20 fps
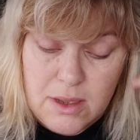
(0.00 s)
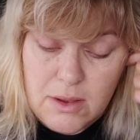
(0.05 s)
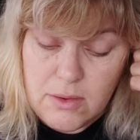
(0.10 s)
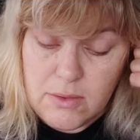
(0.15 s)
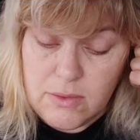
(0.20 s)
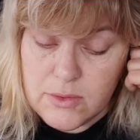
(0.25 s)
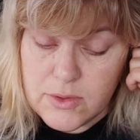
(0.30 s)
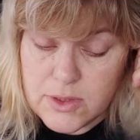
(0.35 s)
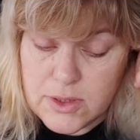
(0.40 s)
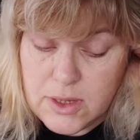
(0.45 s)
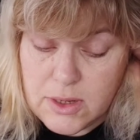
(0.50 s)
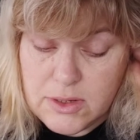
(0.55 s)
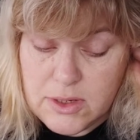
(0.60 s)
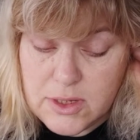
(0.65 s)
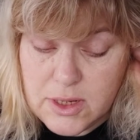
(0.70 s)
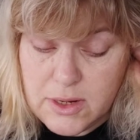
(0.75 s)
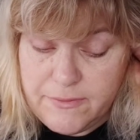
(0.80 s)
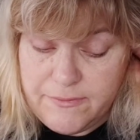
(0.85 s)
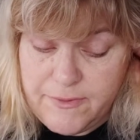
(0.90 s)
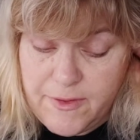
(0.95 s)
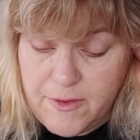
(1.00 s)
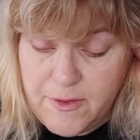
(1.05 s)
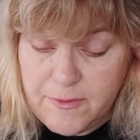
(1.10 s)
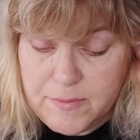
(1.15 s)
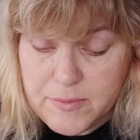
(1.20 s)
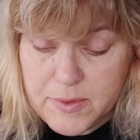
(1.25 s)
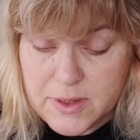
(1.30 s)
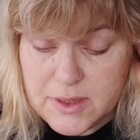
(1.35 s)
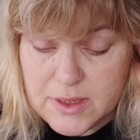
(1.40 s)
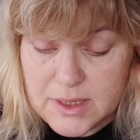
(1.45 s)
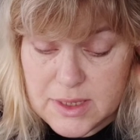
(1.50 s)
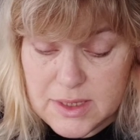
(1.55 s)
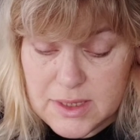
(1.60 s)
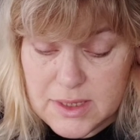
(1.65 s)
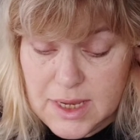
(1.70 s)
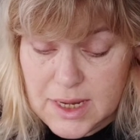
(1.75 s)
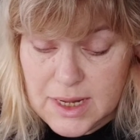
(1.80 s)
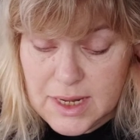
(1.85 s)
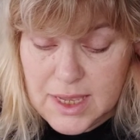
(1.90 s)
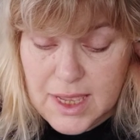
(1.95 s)
or social involvements, and
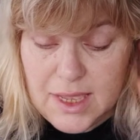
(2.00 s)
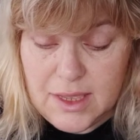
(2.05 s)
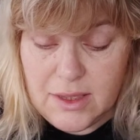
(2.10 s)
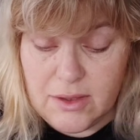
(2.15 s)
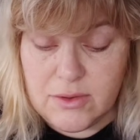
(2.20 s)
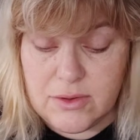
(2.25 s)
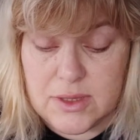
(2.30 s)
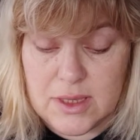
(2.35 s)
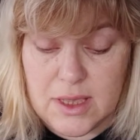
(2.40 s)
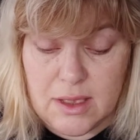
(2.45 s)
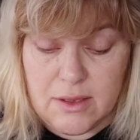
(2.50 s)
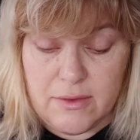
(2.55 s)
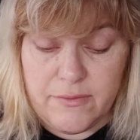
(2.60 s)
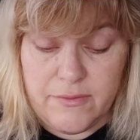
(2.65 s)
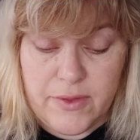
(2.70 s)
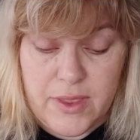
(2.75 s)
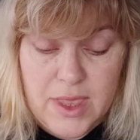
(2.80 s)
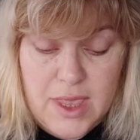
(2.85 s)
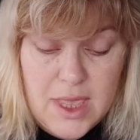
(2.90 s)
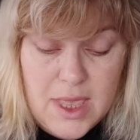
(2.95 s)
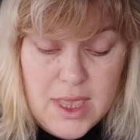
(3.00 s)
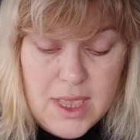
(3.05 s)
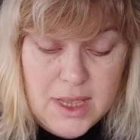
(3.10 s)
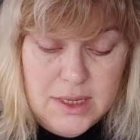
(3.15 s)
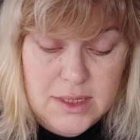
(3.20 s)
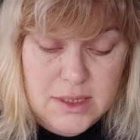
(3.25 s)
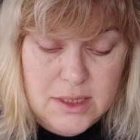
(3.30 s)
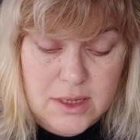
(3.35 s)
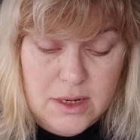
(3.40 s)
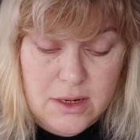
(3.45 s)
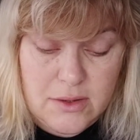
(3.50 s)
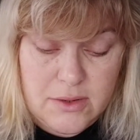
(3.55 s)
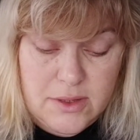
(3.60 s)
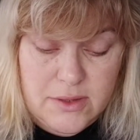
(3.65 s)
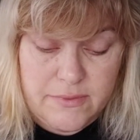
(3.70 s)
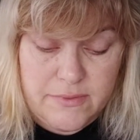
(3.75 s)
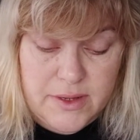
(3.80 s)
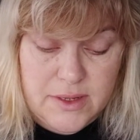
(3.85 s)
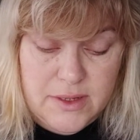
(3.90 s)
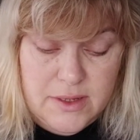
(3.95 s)
dedicate yourself
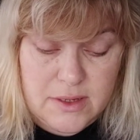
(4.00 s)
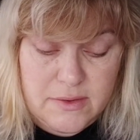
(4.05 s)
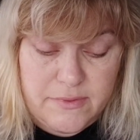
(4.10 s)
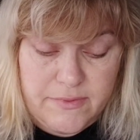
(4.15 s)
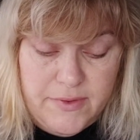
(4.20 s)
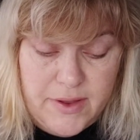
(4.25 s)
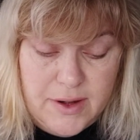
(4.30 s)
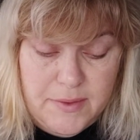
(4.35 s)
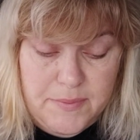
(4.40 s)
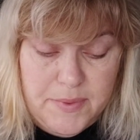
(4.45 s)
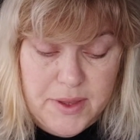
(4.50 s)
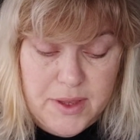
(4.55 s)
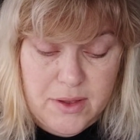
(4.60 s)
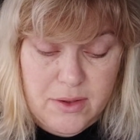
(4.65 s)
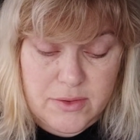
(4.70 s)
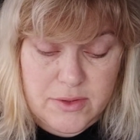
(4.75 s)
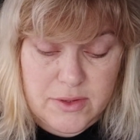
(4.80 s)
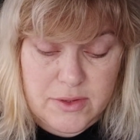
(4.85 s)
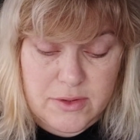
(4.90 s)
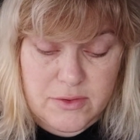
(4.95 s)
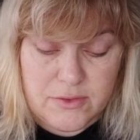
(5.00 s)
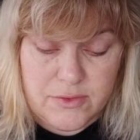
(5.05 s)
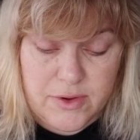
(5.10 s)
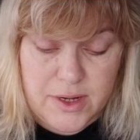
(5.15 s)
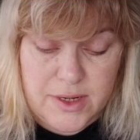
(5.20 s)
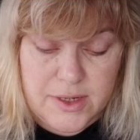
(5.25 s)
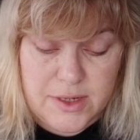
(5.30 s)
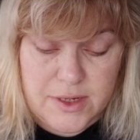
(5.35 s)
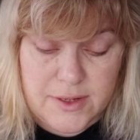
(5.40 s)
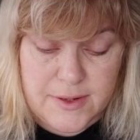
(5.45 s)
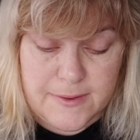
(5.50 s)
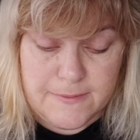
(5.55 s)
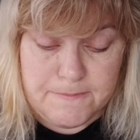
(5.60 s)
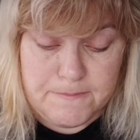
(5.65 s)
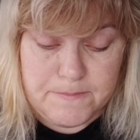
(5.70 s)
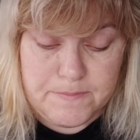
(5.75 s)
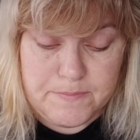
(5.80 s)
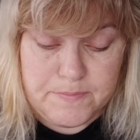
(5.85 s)
exclusively to developing concentration.